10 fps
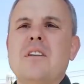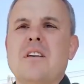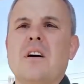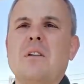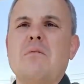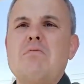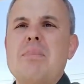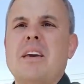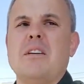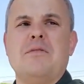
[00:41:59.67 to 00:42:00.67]
You know,
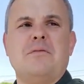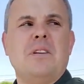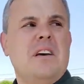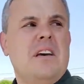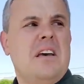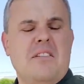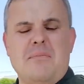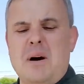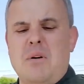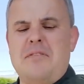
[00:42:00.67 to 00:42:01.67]
if
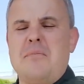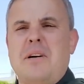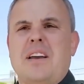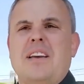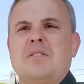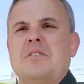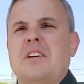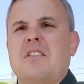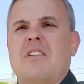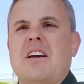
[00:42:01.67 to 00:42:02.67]
my wife and my kids were
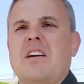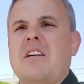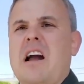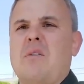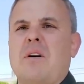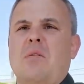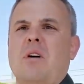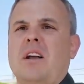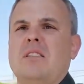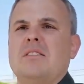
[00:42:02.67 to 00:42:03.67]
standing right here, how would I
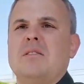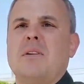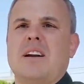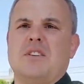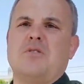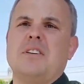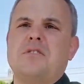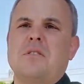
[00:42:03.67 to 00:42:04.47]
want somebody to treat you?